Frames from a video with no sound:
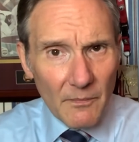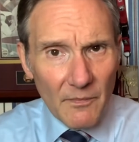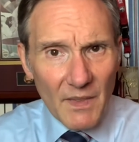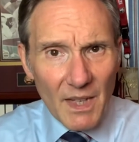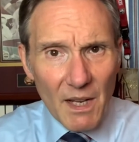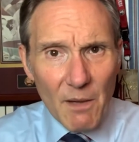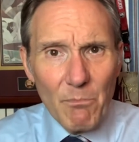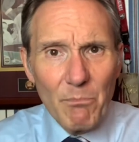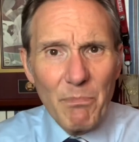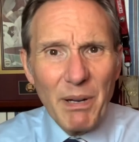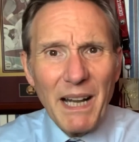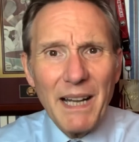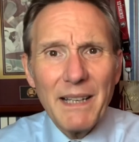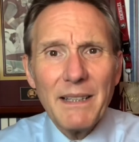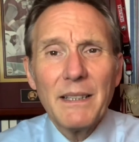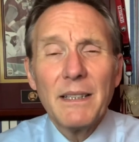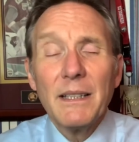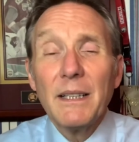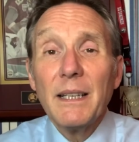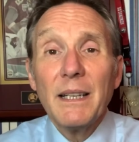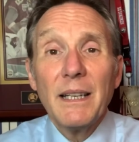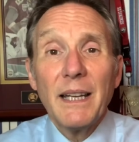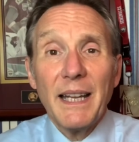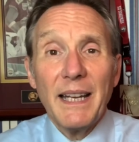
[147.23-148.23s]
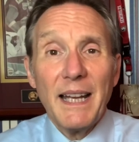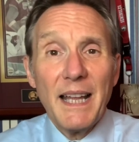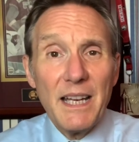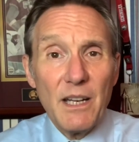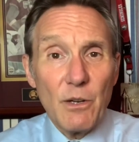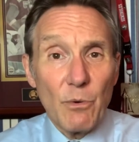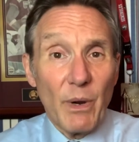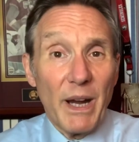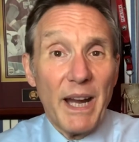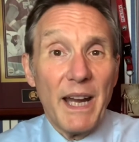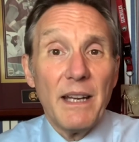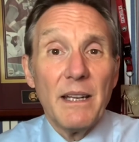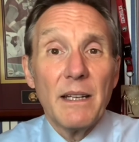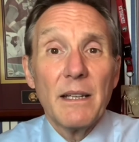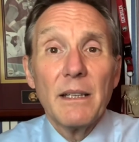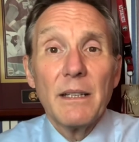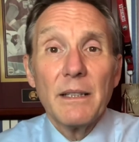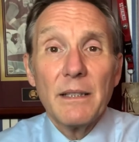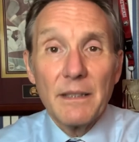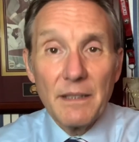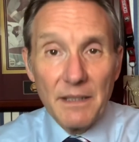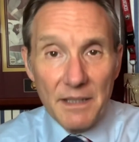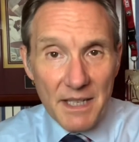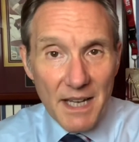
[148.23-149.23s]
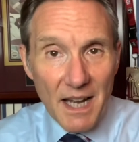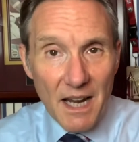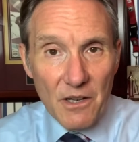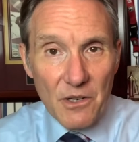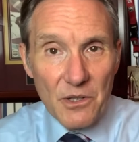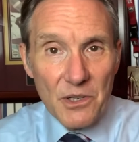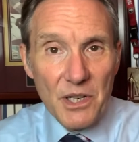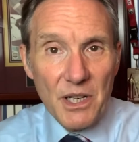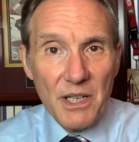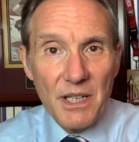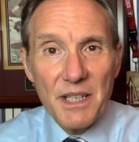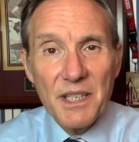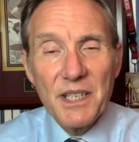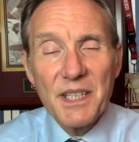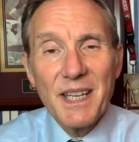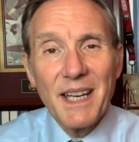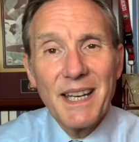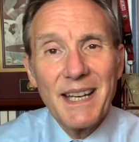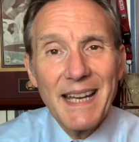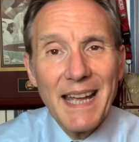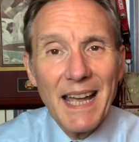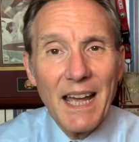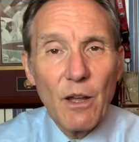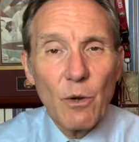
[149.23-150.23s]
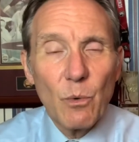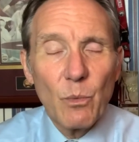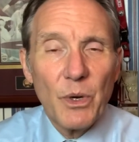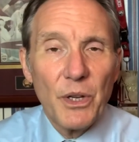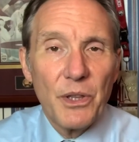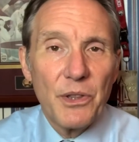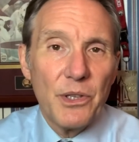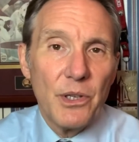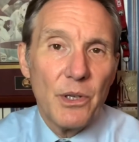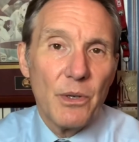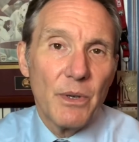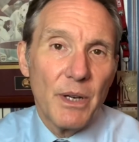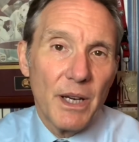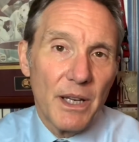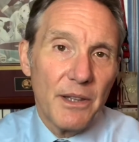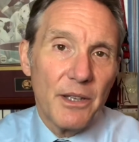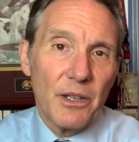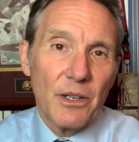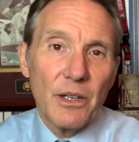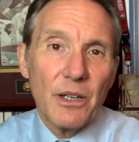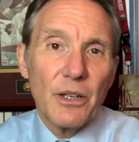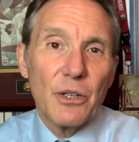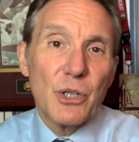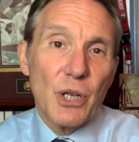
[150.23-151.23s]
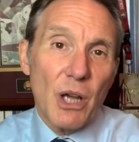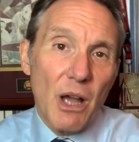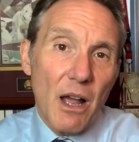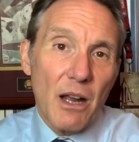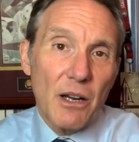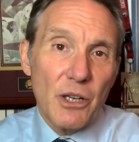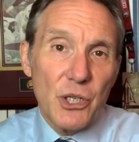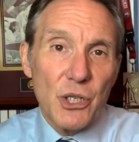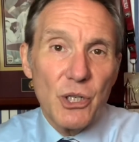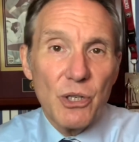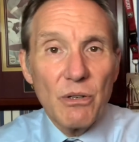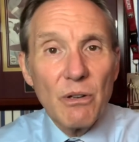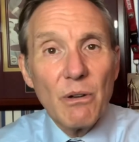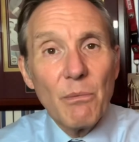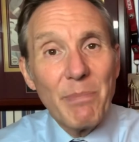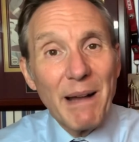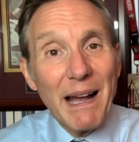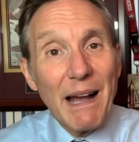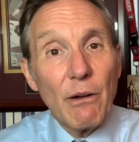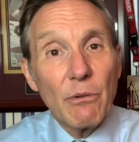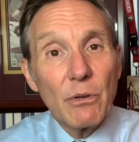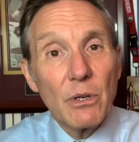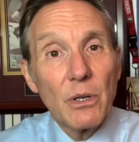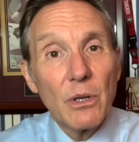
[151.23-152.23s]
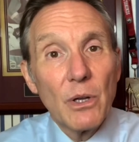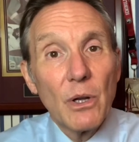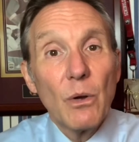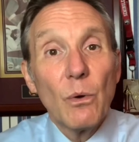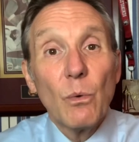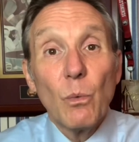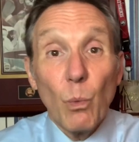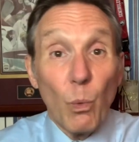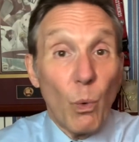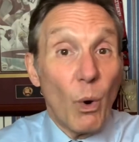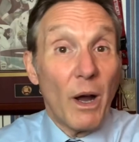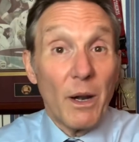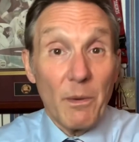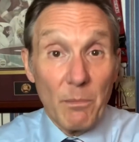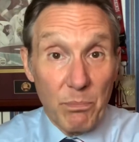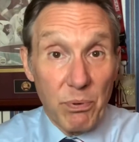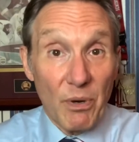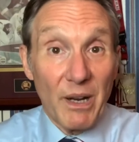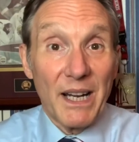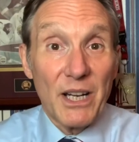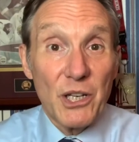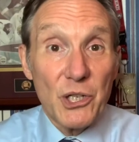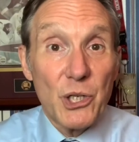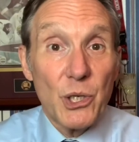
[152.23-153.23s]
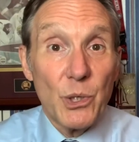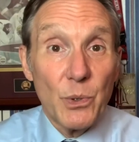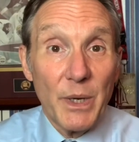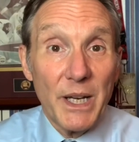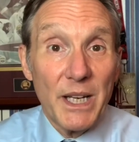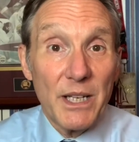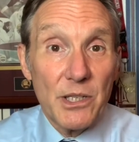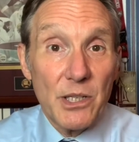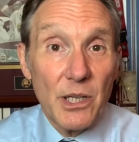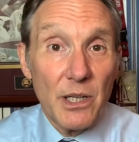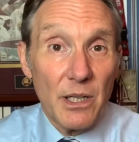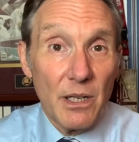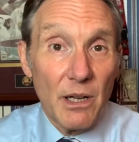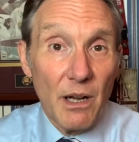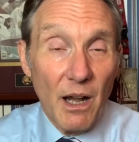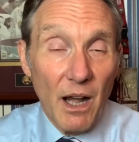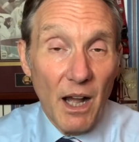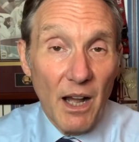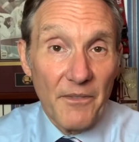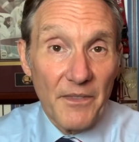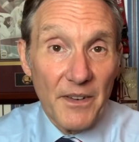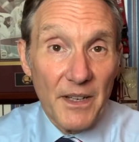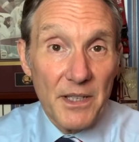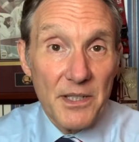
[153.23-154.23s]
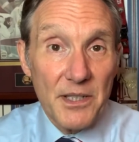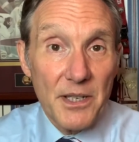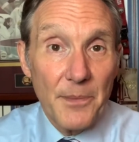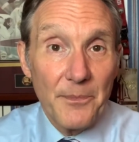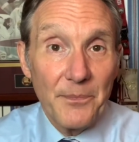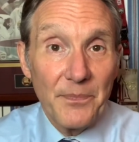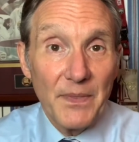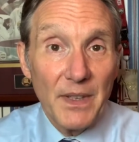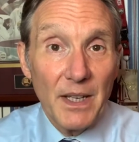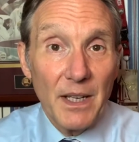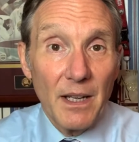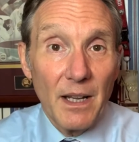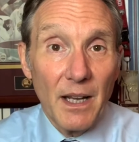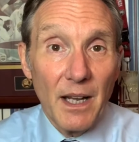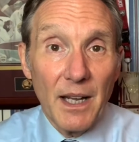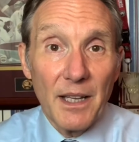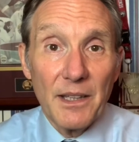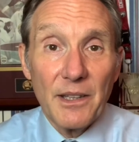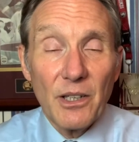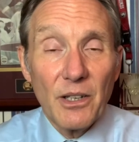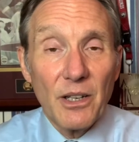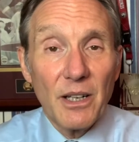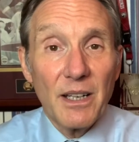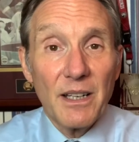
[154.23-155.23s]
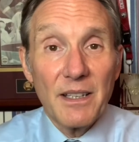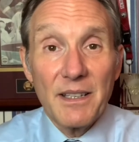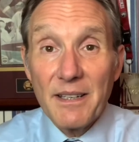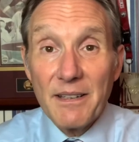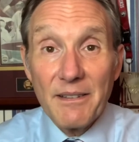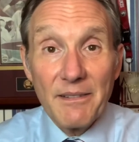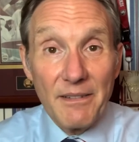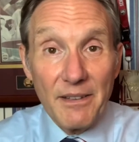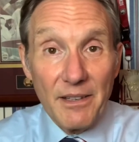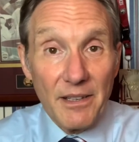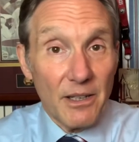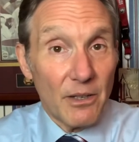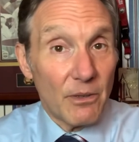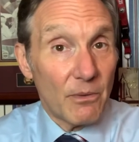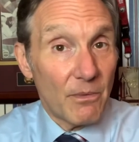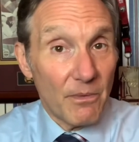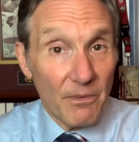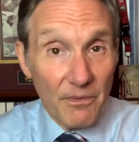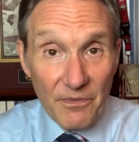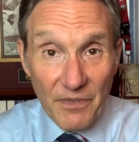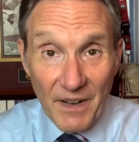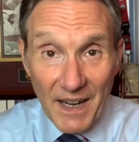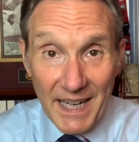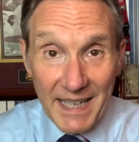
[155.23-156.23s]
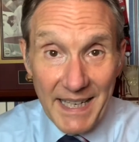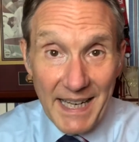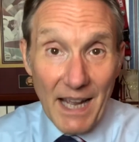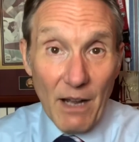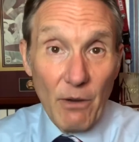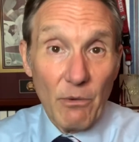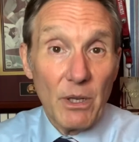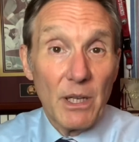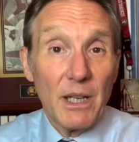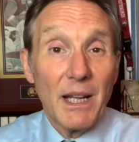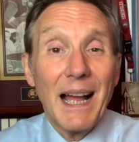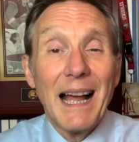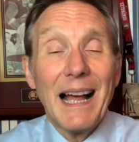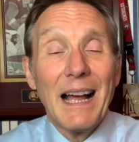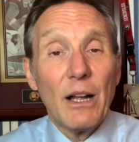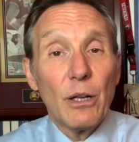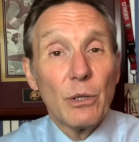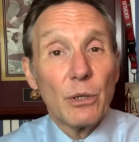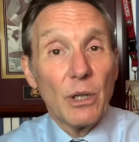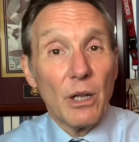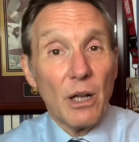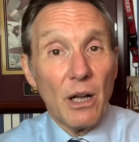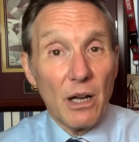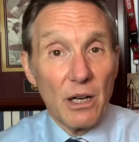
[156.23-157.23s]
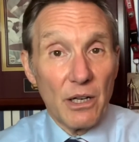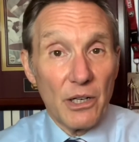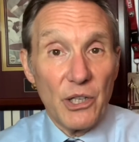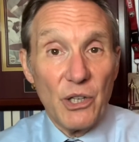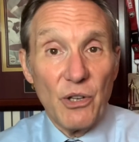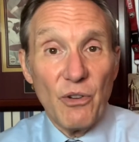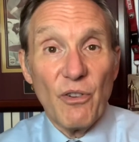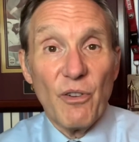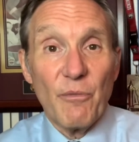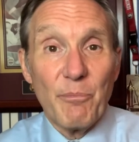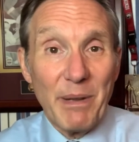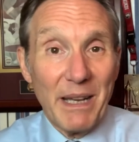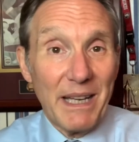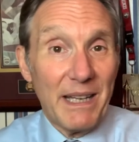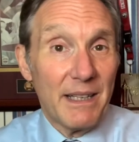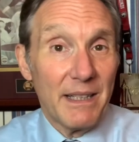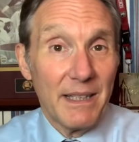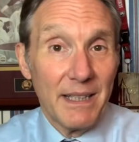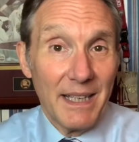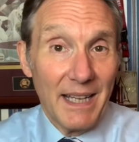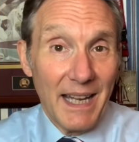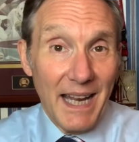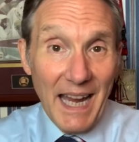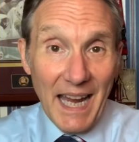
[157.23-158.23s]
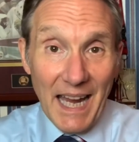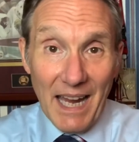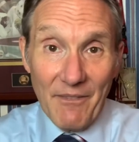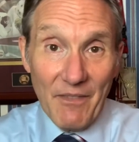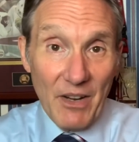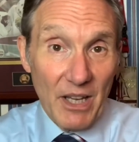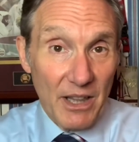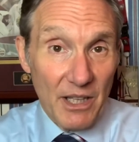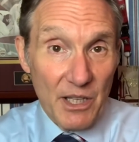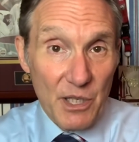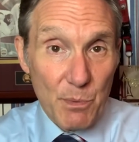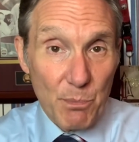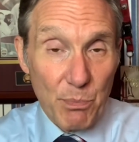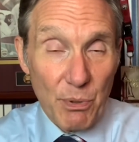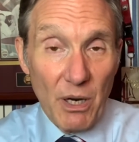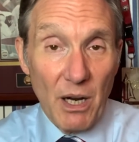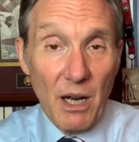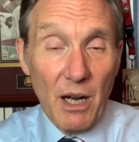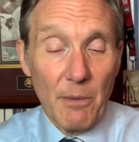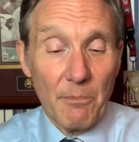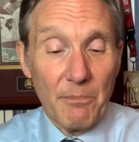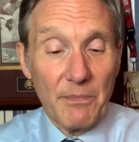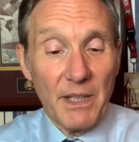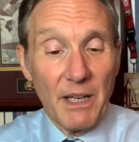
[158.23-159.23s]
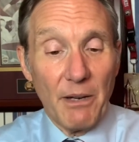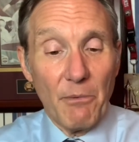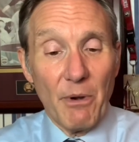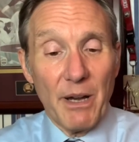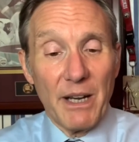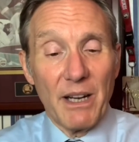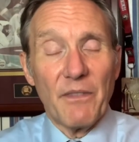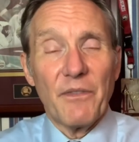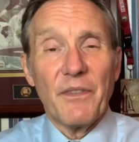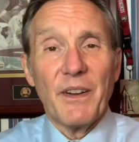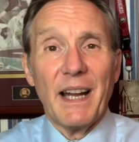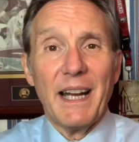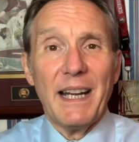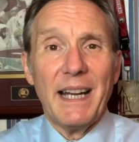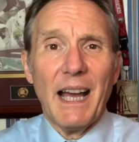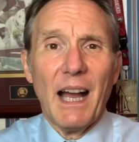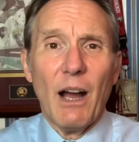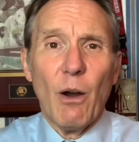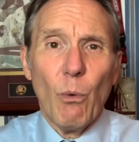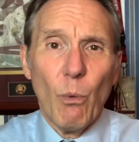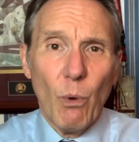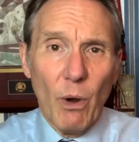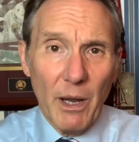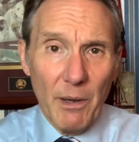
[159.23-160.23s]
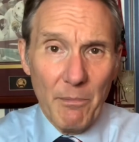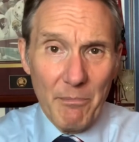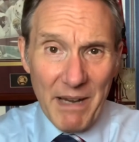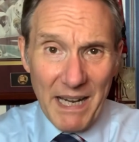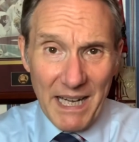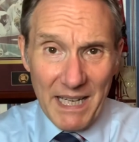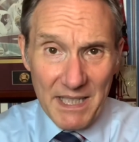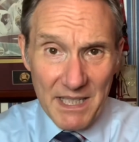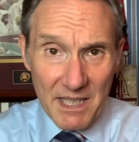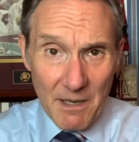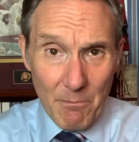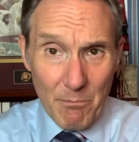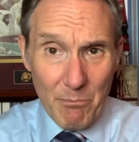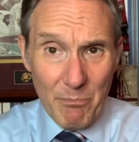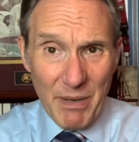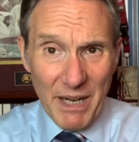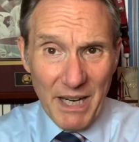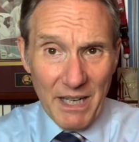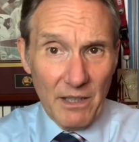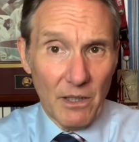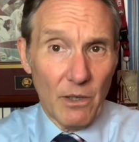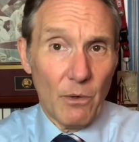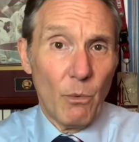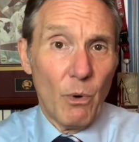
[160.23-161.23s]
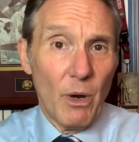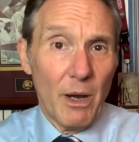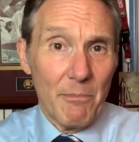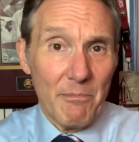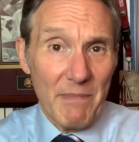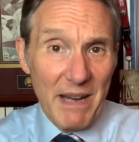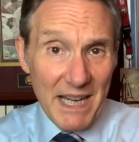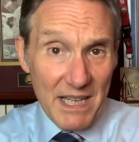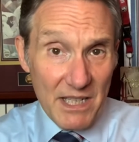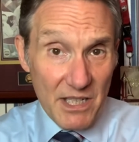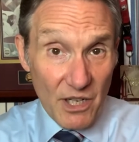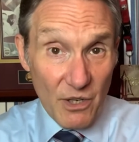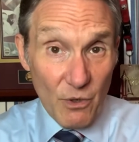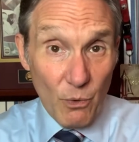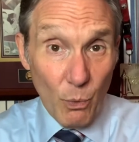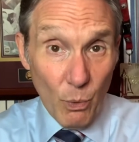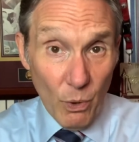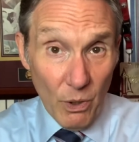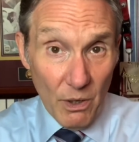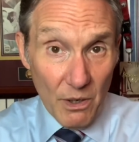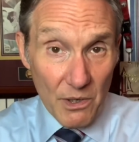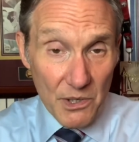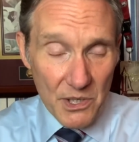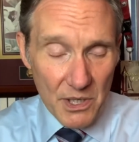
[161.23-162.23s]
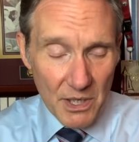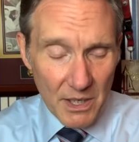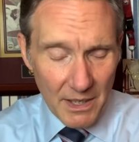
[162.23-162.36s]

But at any rate, the doctor's going to sit down with you and they're going to talk to you about what brings you into the office. They're going to, find out how long you have been having this problem. They want to find out what makes it better, what makes it worse.